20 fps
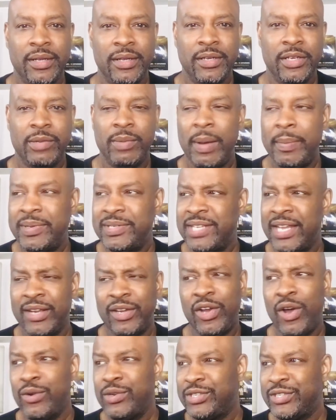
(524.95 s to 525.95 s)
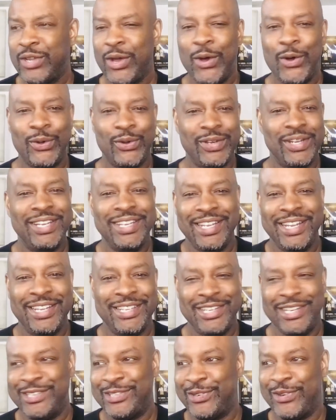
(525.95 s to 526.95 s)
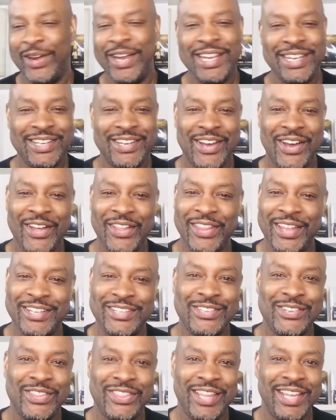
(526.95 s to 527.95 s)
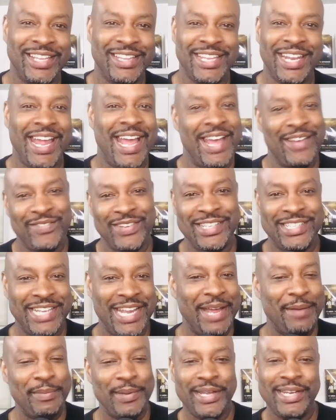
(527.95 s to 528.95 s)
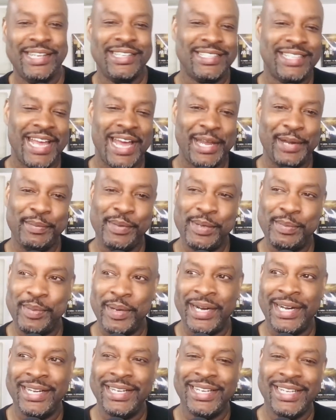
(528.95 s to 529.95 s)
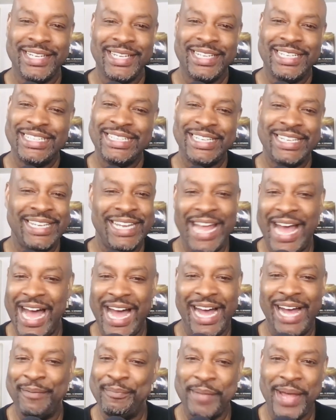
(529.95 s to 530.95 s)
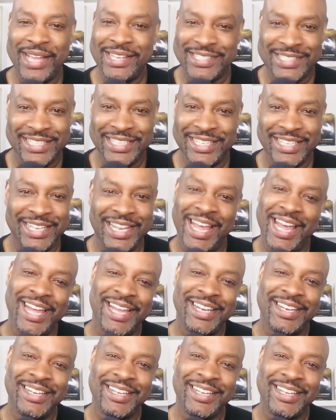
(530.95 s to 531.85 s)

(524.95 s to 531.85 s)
You might be saying, Coach Stone, it's great and all that you think that I have a champion inside of me, but nah, I'm not seeing that.